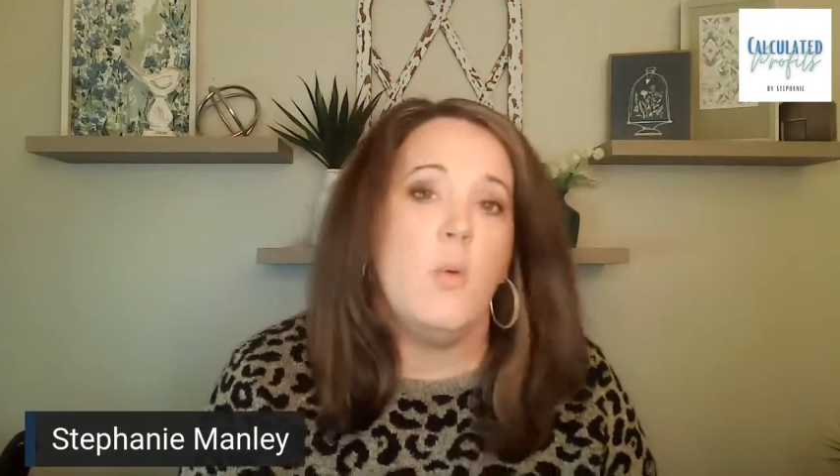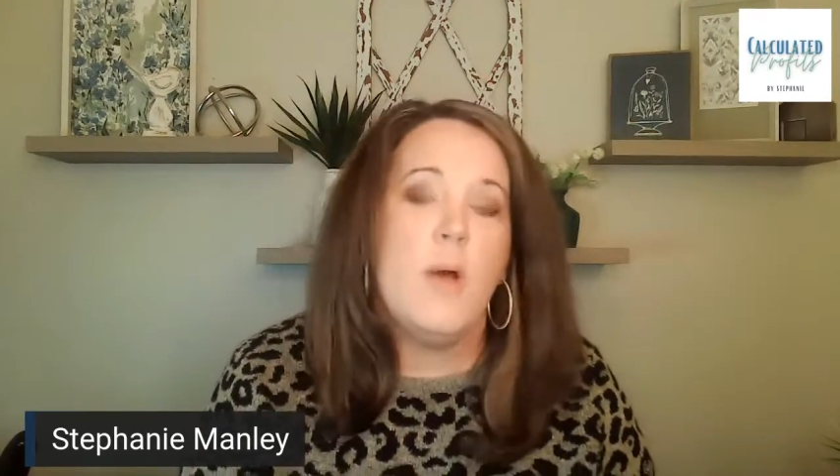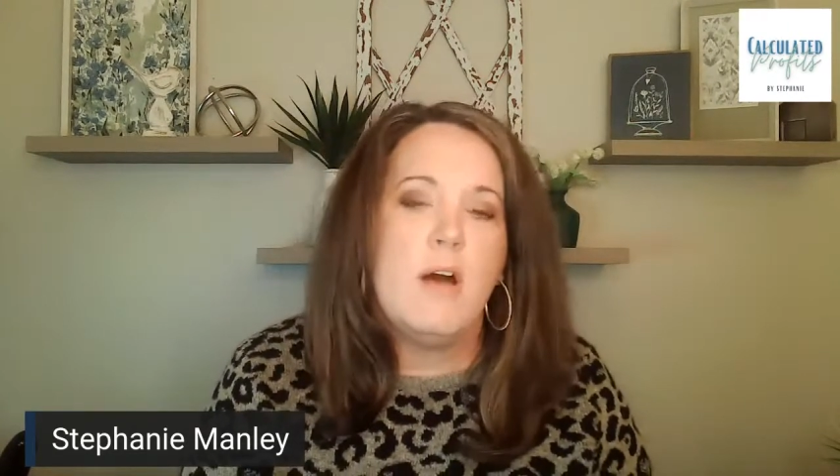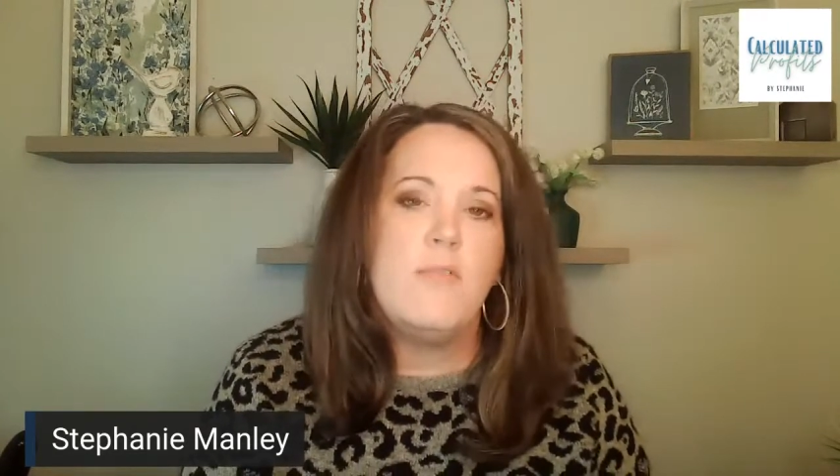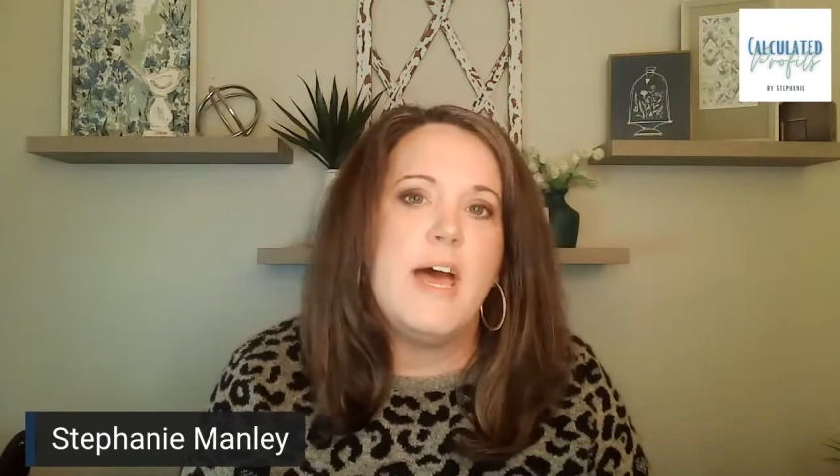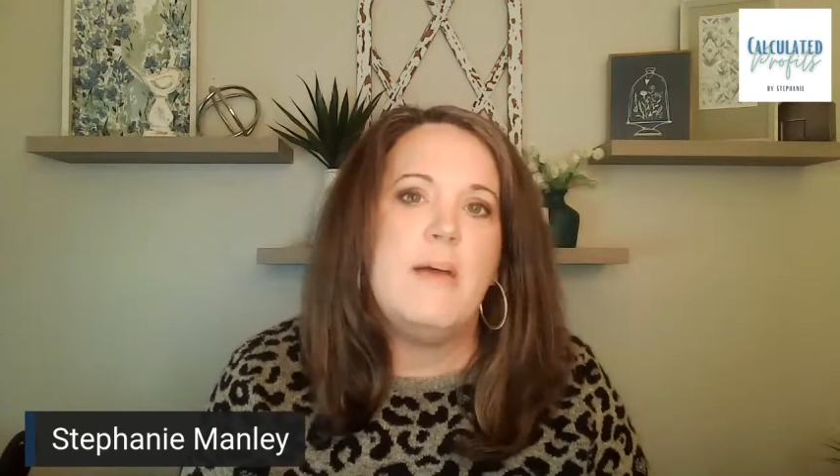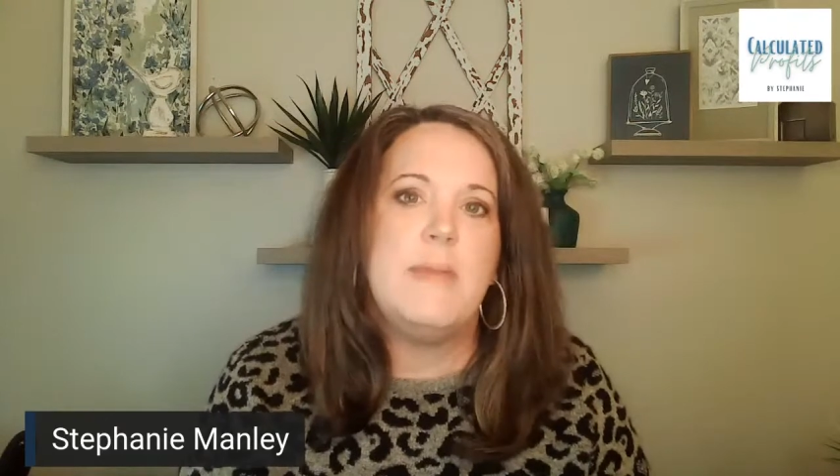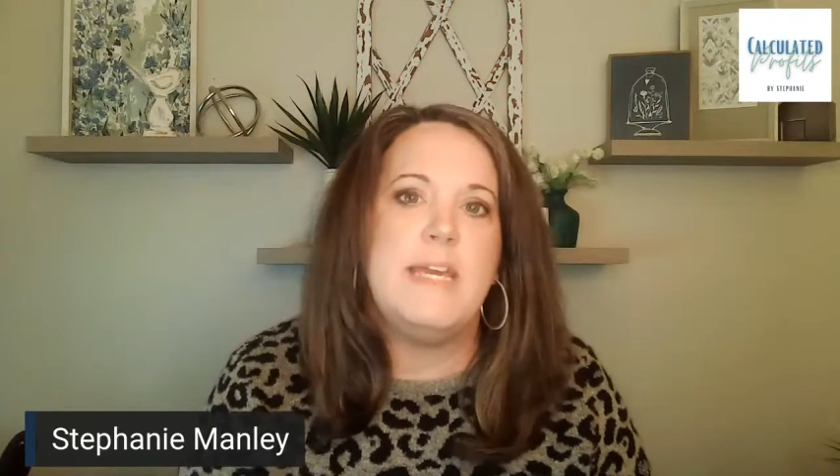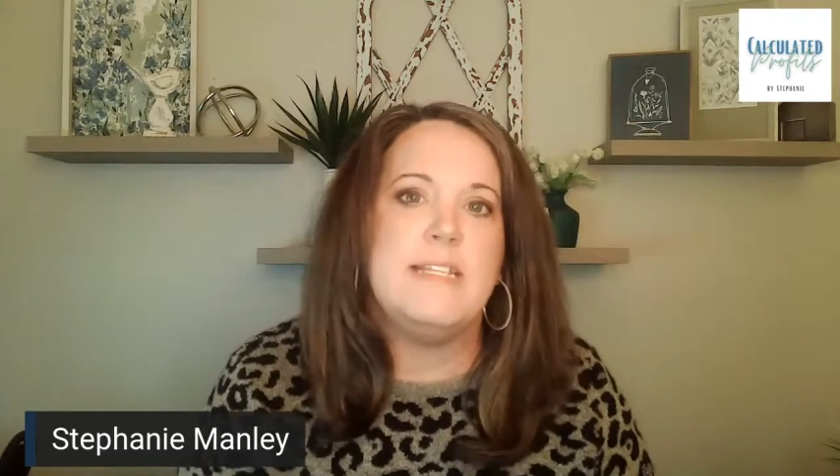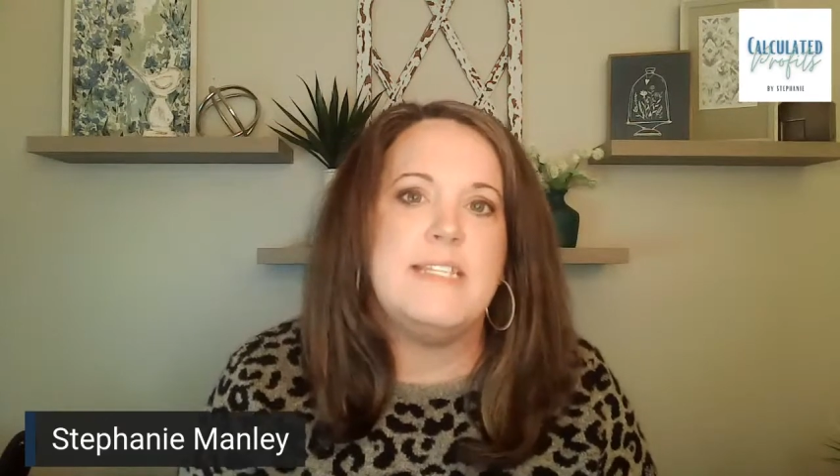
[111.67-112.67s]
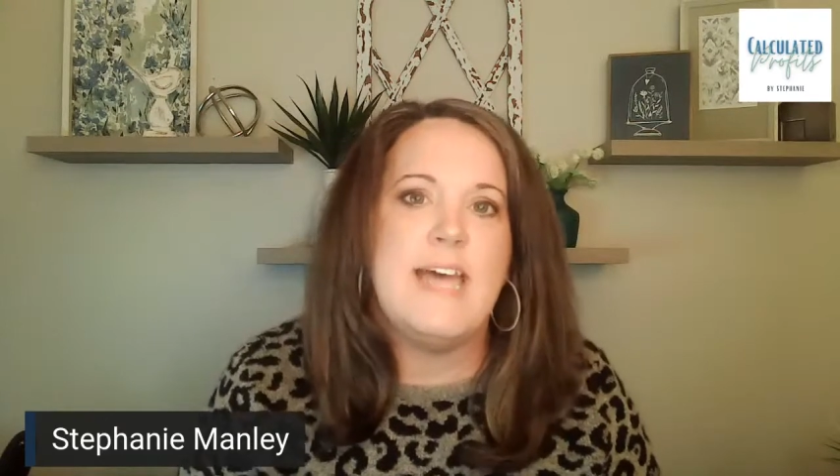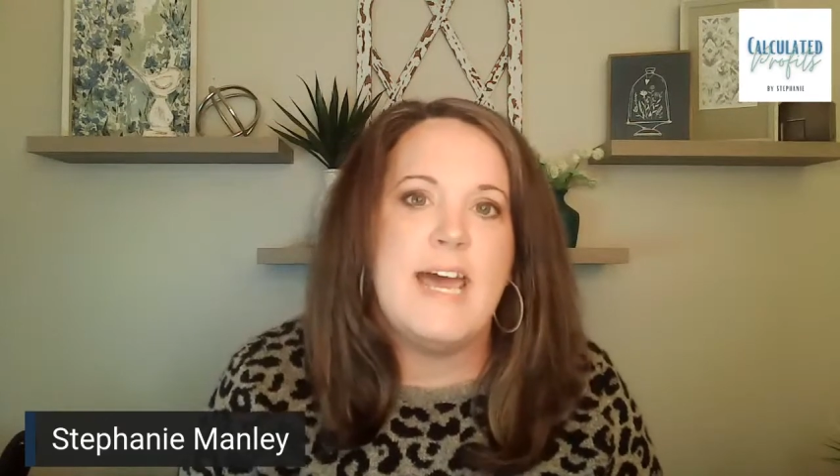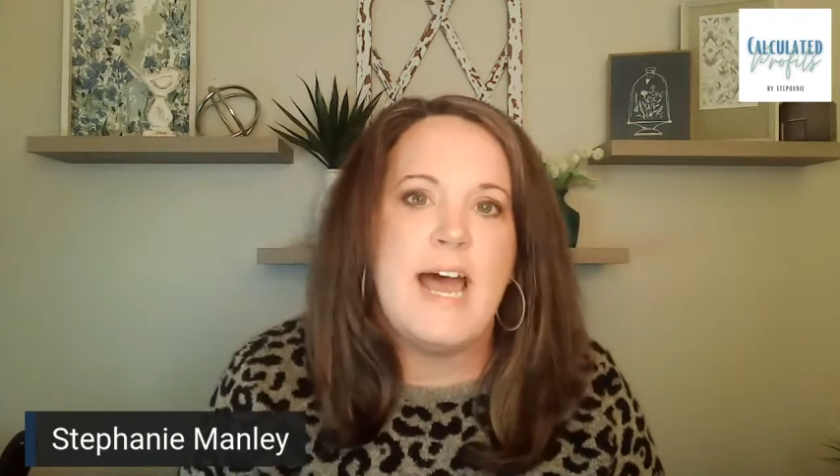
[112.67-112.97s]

Well, that means that